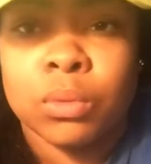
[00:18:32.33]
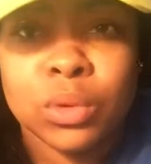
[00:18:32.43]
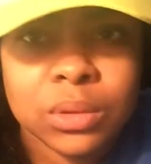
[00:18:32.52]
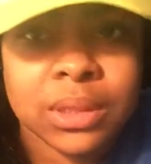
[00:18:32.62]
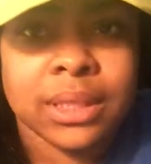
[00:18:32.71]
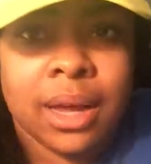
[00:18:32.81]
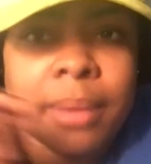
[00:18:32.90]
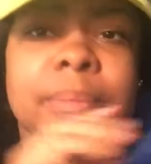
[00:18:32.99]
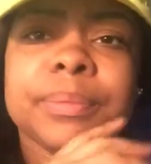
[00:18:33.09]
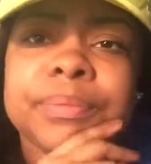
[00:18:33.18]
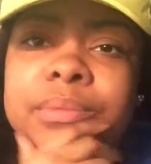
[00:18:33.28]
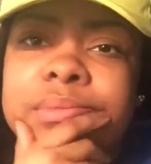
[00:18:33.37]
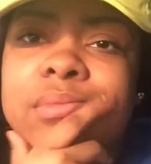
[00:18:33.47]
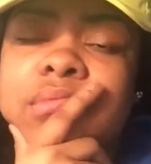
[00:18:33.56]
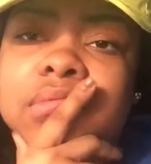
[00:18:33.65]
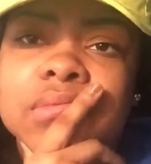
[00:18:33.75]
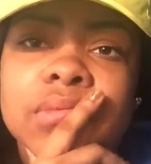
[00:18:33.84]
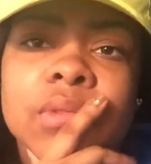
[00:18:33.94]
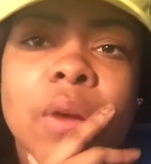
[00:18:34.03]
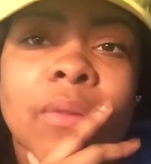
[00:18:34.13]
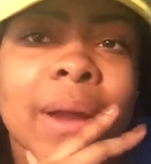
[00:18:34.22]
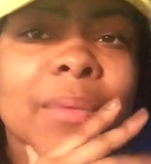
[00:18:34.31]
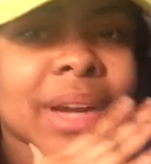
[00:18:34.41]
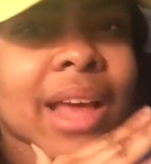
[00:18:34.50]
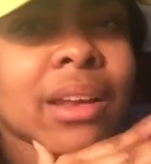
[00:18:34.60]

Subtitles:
rules up. Right when